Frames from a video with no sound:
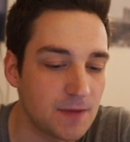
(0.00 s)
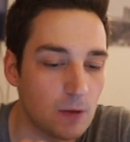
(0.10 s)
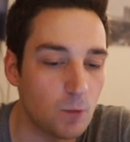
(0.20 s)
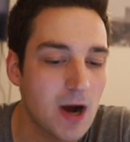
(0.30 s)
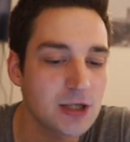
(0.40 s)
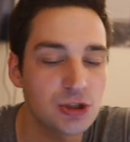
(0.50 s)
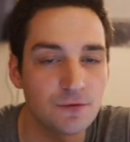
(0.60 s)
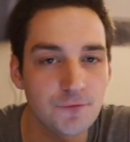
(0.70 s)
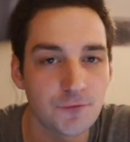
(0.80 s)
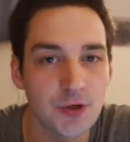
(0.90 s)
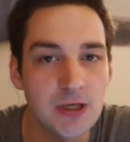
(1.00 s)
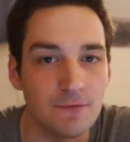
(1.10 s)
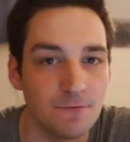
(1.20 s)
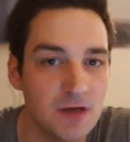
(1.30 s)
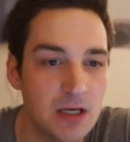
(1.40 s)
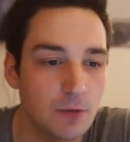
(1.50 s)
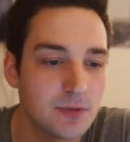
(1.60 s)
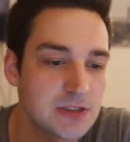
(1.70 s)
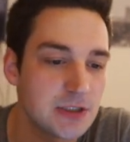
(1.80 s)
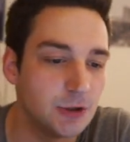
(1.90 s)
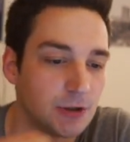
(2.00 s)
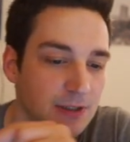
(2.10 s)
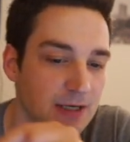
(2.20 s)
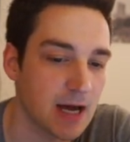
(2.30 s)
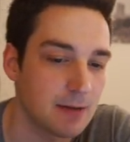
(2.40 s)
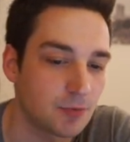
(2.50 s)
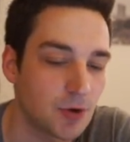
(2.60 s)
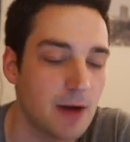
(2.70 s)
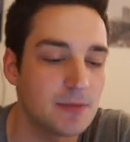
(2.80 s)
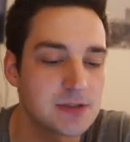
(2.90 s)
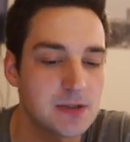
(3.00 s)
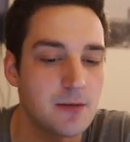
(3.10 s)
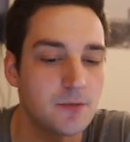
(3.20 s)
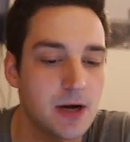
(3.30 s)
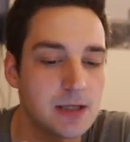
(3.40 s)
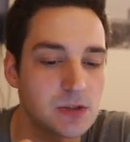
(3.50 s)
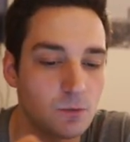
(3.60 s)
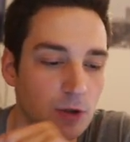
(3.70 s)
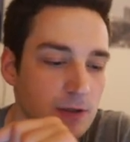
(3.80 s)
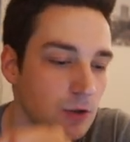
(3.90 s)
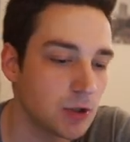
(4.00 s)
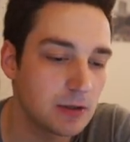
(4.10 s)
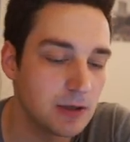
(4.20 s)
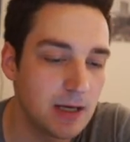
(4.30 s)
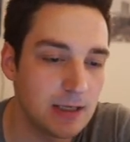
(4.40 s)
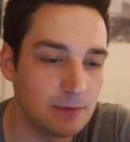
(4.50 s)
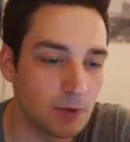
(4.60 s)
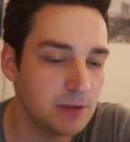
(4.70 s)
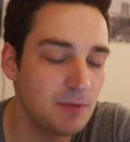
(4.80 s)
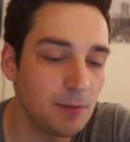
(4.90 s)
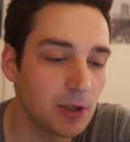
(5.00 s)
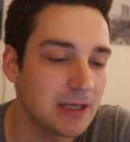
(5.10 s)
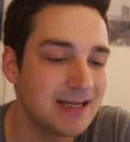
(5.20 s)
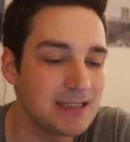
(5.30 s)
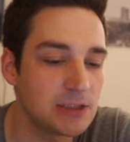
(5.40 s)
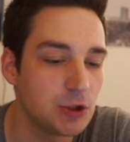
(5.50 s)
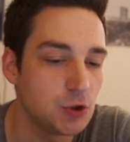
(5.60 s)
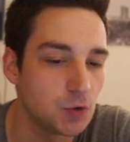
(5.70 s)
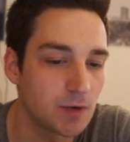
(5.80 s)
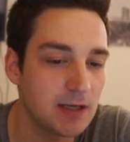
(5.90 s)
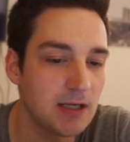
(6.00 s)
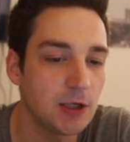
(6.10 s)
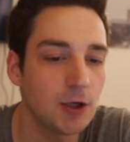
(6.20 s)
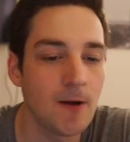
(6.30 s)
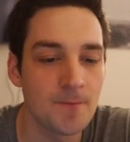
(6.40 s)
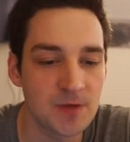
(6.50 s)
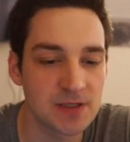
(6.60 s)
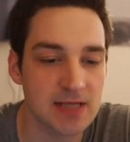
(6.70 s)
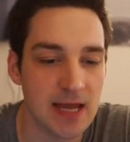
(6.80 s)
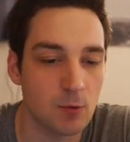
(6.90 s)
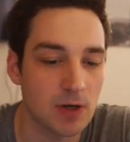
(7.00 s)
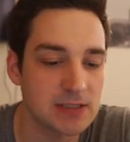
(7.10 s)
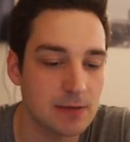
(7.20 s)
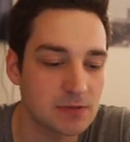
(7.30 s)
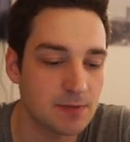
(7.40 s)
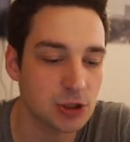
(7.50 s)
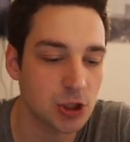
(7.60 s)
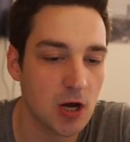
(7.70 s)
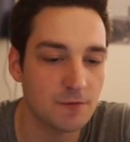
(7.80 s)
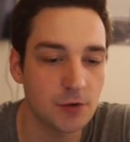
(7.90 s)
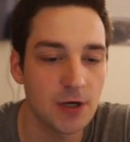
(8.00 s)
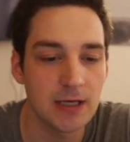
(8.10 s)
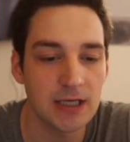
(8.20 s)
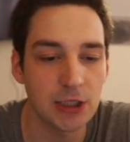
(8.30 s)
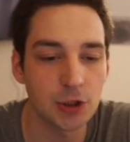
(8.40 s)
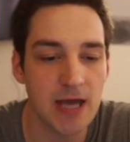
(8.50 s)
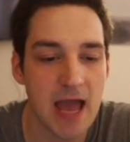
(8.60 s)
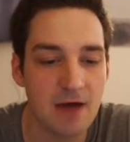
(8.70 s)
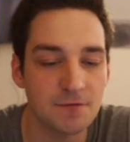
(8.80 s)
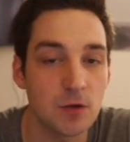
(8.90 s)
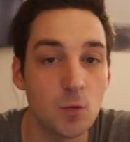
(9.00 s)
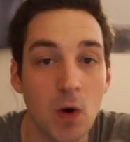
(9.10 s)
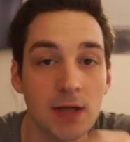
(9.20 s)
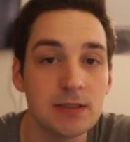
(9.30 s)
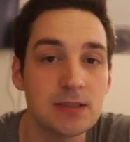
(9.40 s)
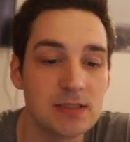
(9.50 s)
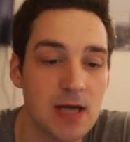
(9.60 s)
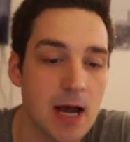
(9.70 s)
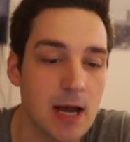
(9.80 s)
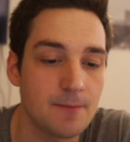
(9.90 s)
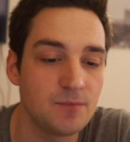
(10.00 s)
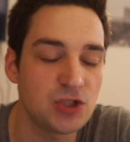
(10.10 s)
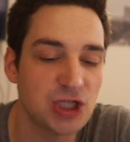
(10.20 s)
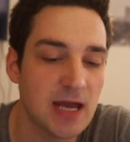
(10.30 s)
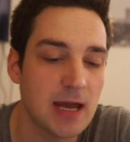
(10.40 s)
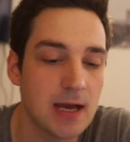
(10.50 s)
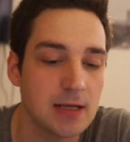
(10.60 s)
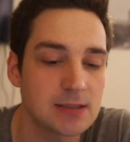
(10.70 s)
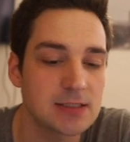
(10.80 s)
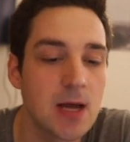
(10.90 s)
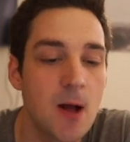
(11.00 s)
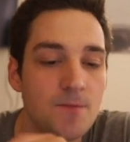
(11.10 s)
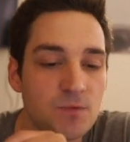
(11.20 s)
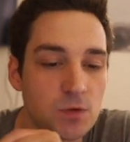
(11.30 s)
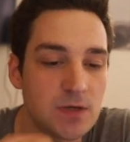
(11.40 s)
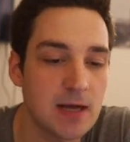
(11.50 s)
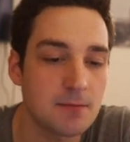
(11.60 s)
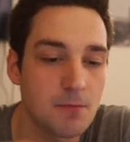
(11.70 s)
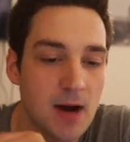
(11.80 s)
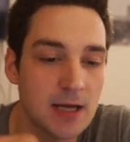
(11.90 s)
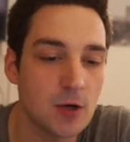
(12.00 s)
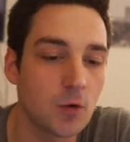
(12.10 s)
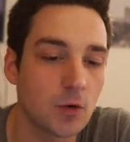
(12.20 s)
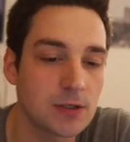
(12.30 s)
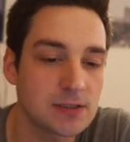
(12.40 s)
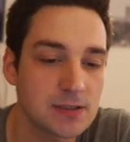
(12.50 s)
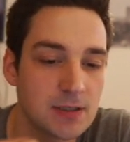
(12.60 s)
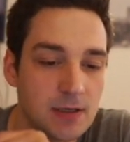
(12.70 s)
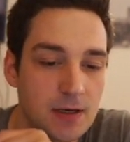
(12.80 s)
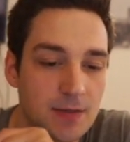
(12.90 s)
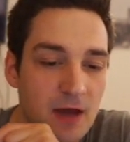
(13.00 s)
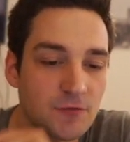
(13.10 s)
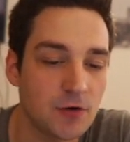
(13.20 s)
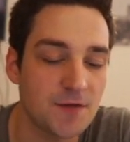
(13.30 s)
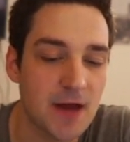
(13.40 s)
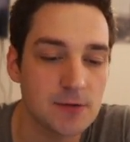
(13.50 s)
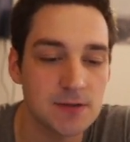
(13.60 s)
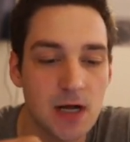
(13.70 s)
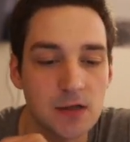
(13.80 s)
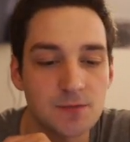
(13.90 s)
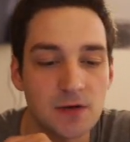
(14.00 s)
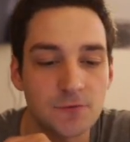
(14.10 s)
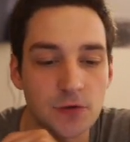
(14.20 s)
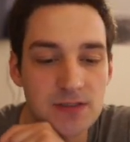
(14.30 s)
they watch the free video material that I promised them, right? So what people can easily do right here, this is a one-time special offer. Here they have the one-time chance to get my course not for $1,000, but for